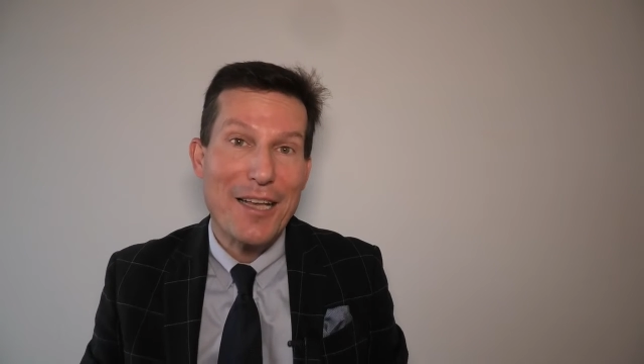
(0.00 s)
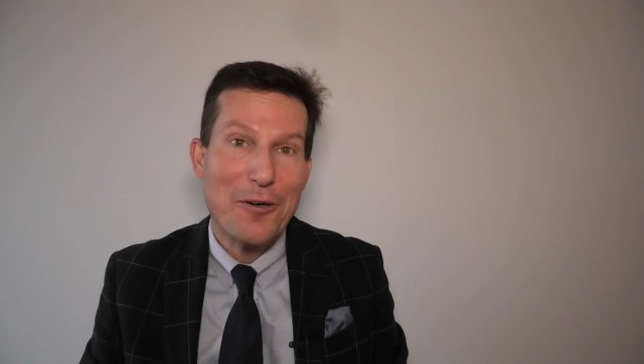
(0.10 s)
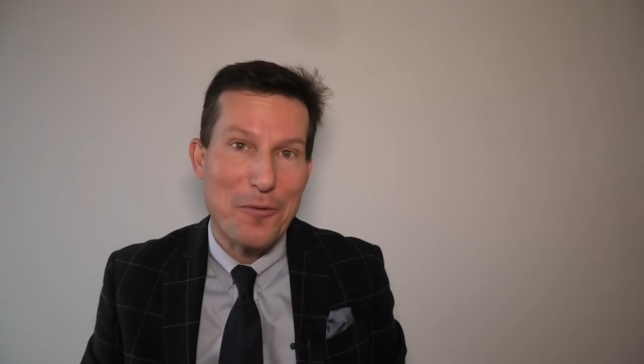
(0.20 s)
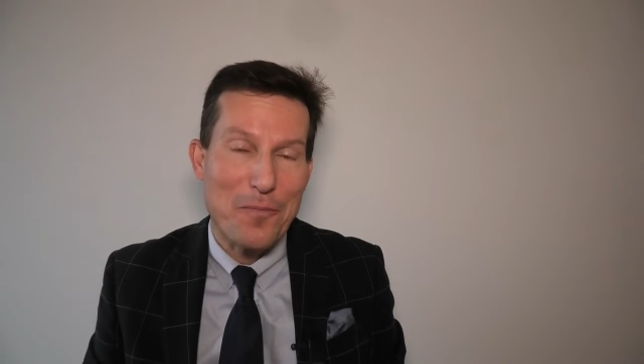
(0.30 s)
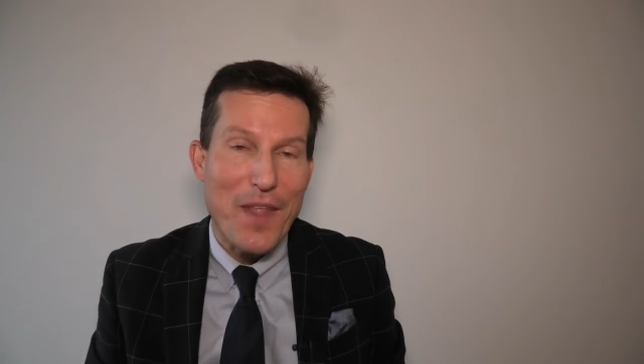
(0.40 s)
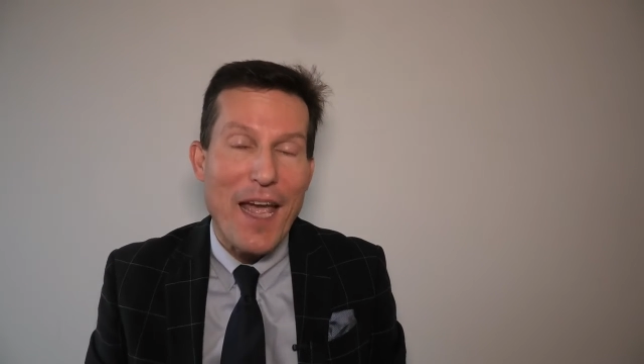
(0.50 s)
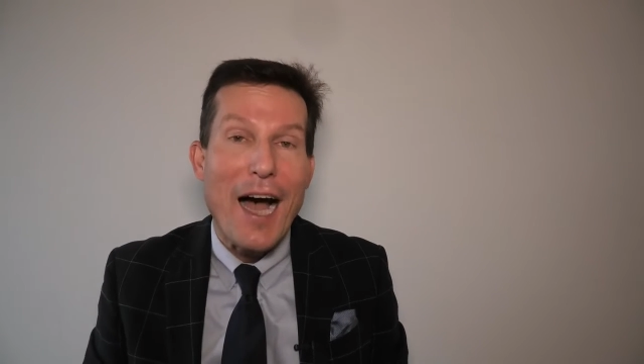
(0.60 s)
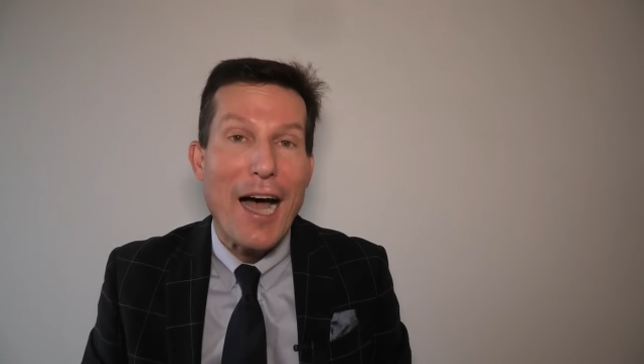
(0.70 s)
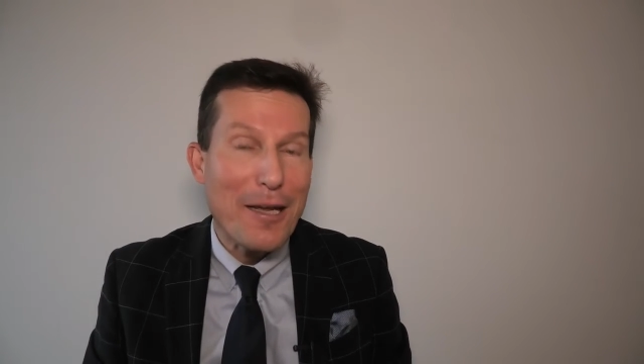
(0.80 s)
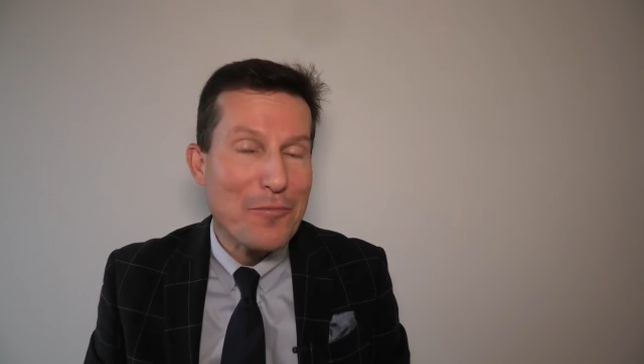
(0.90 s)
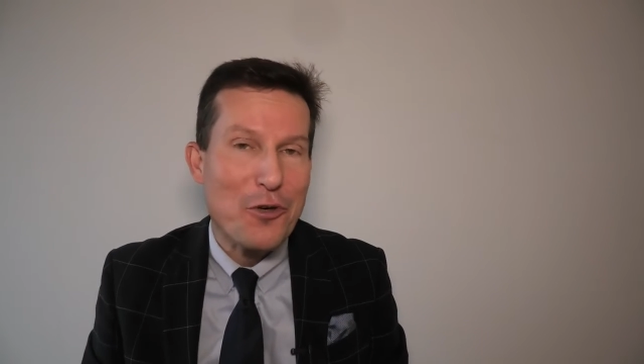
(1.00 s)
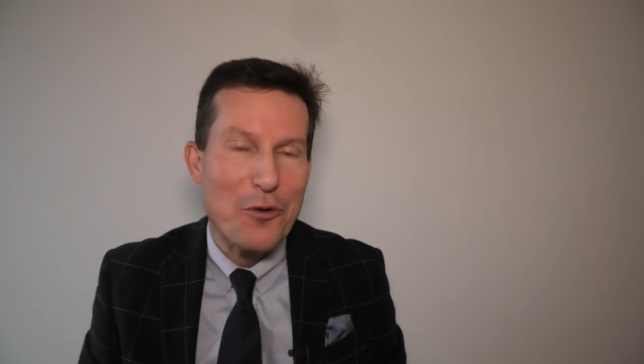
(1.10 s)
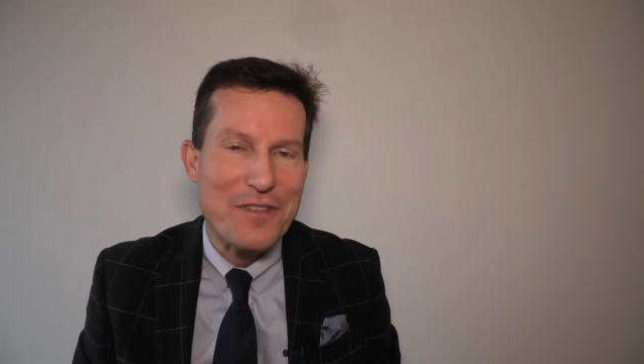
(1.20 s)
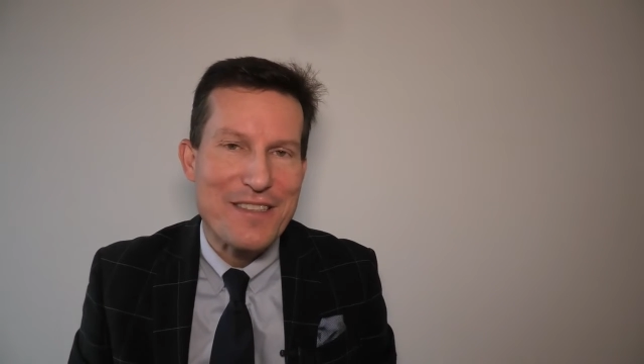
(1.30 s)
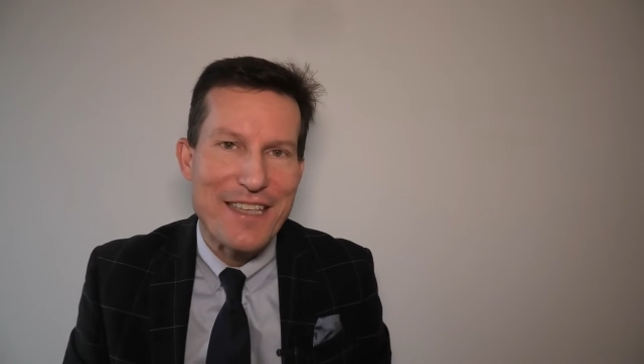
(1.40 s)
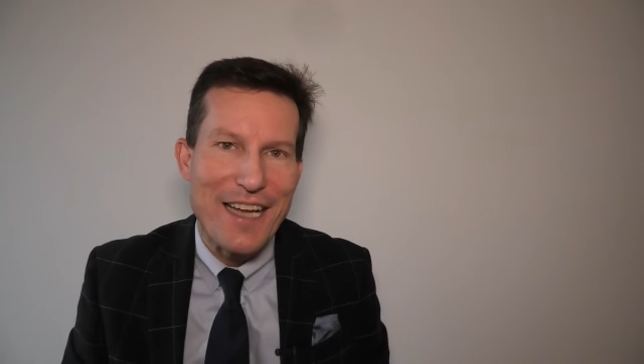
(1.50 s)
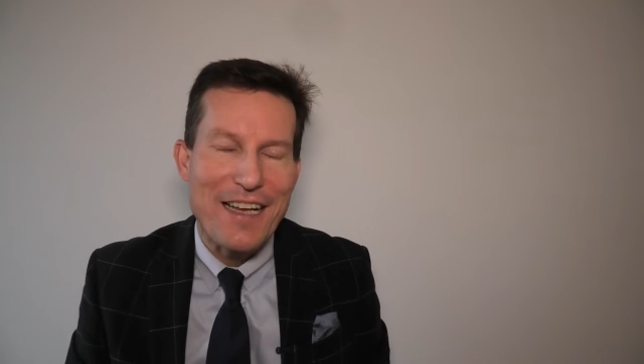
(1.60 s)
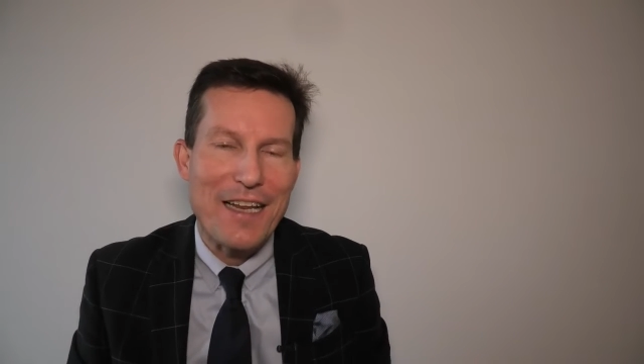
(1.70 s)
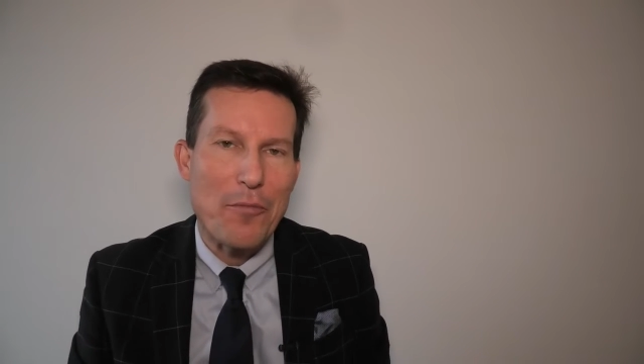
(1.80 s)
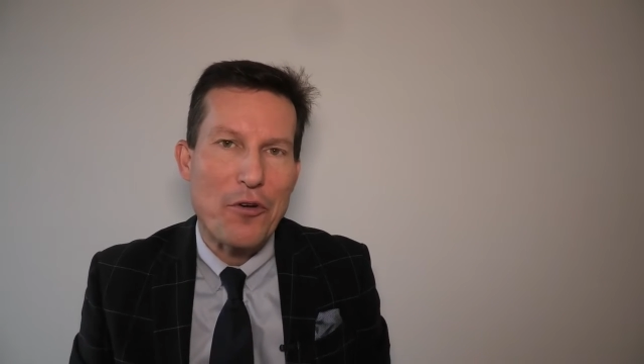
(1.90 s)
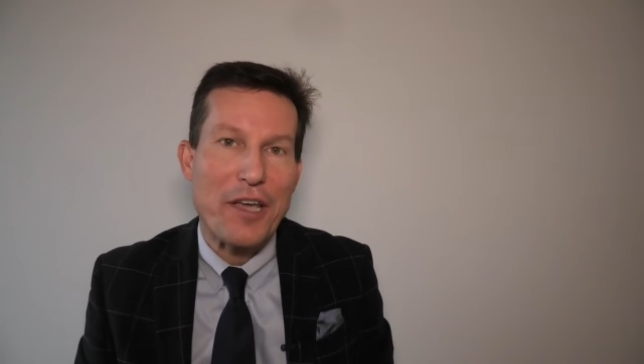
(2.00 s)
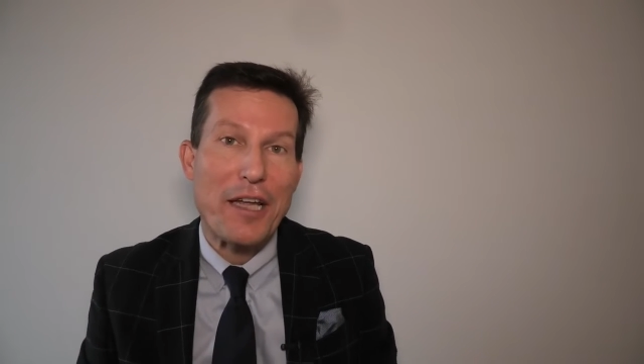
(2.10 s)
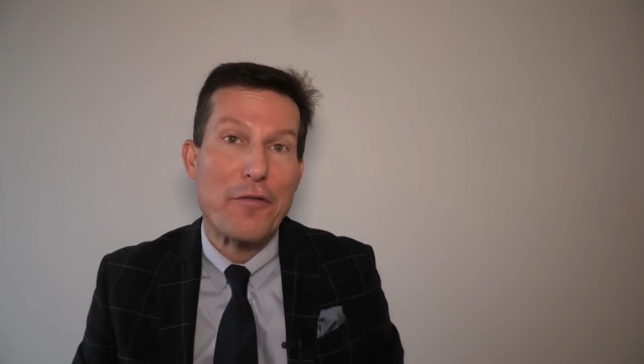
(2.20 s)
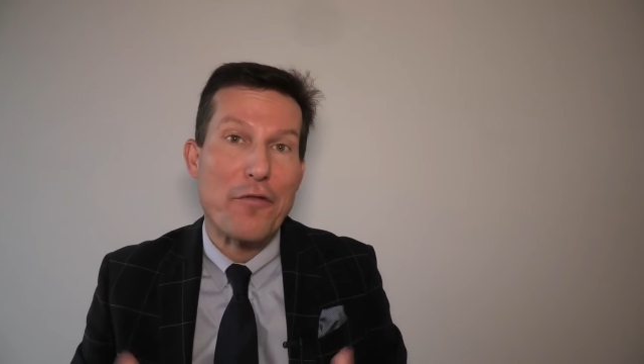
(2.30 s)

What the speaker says: Hello, I'm Thorsten Jekel and I'm looking